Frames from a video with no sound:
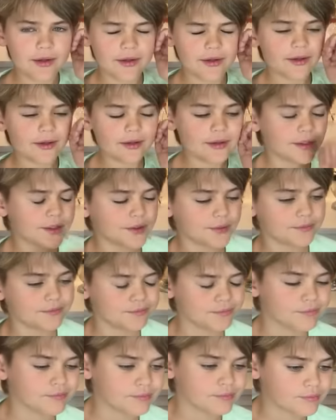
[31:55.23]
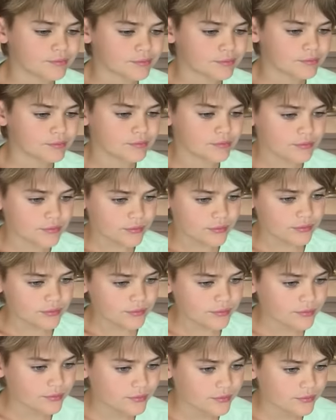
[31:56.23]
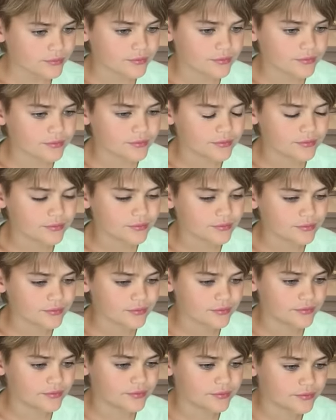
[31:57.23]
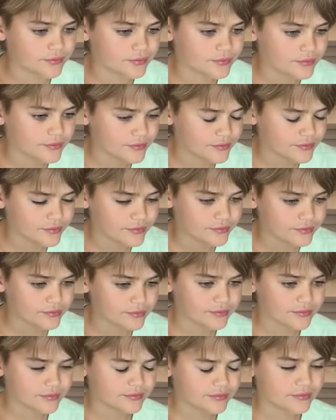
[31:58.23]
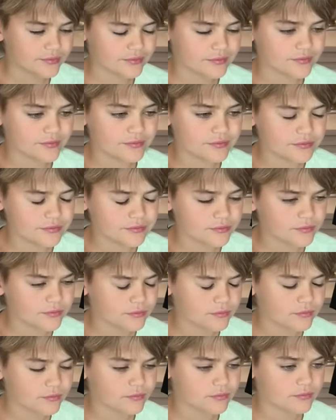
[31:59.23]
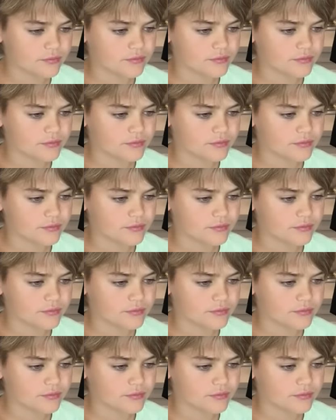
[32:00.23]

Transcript: No words are spoken by the person on screen.